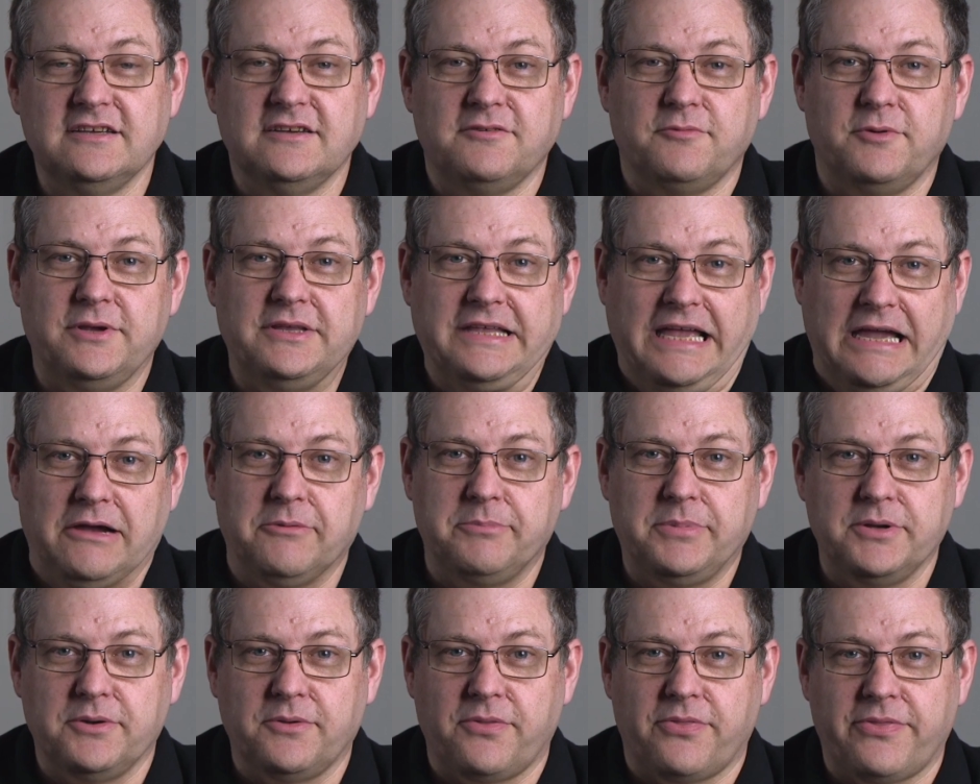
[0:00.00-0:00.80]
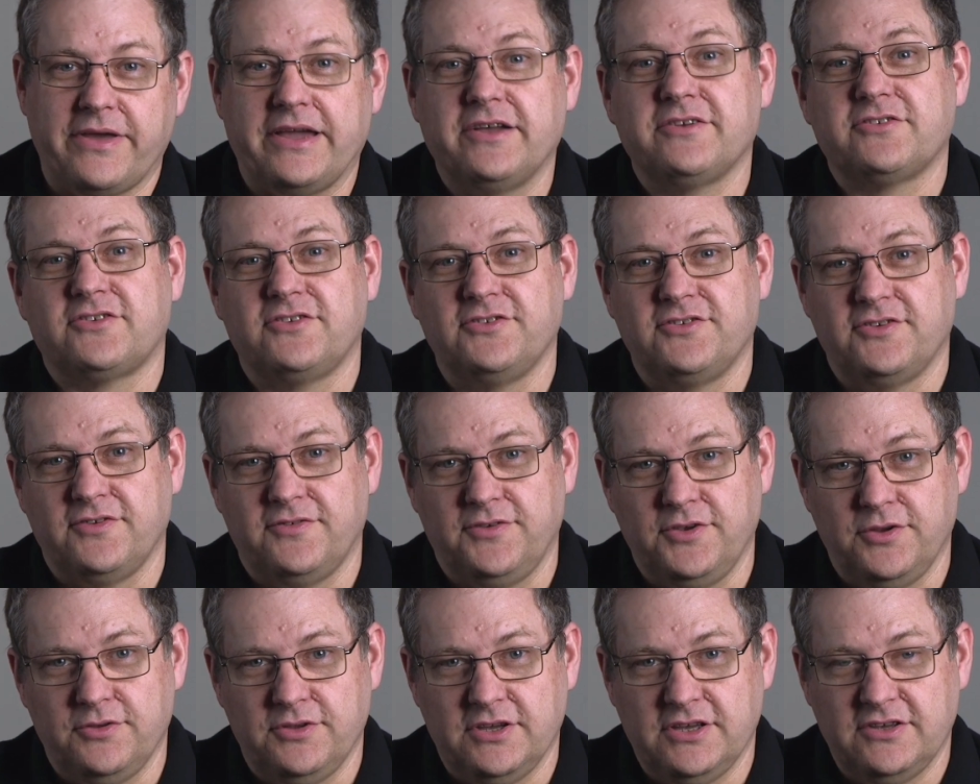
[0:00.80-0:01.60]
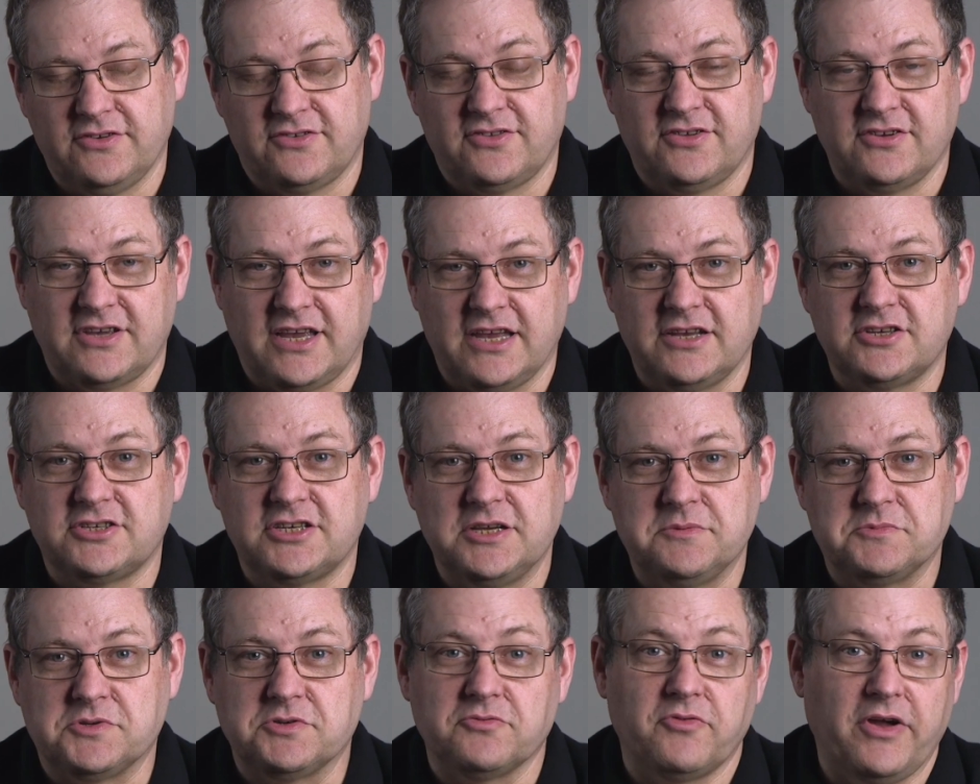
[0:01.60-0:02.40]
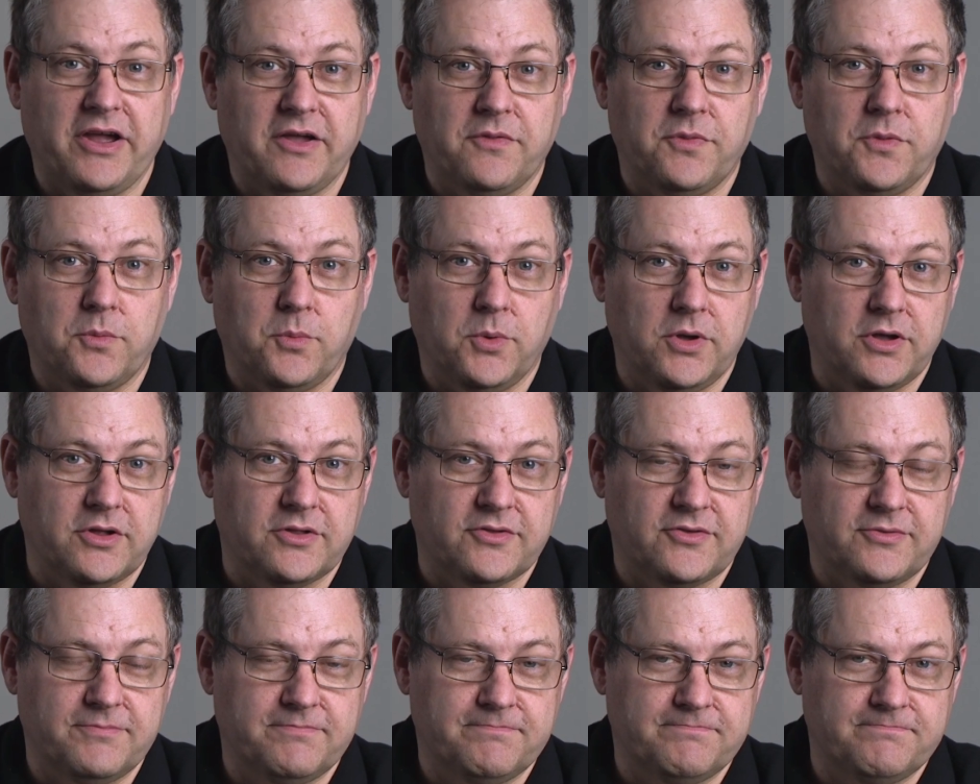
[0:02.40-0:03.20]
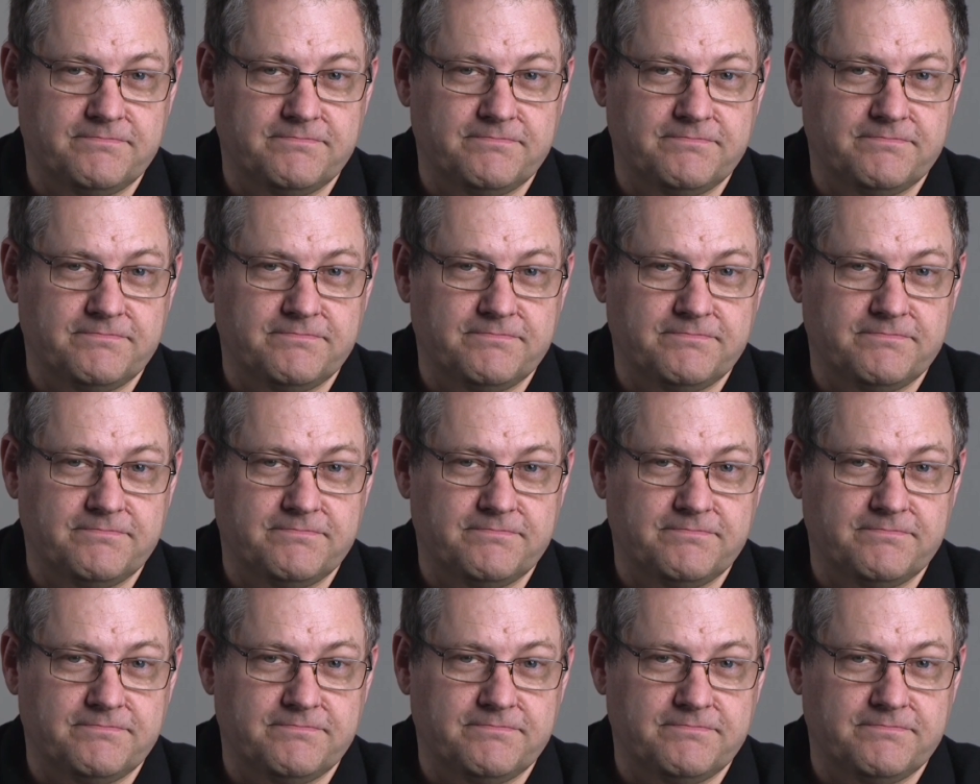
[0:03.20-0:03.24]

we now build thousands of units that get shipped around the world.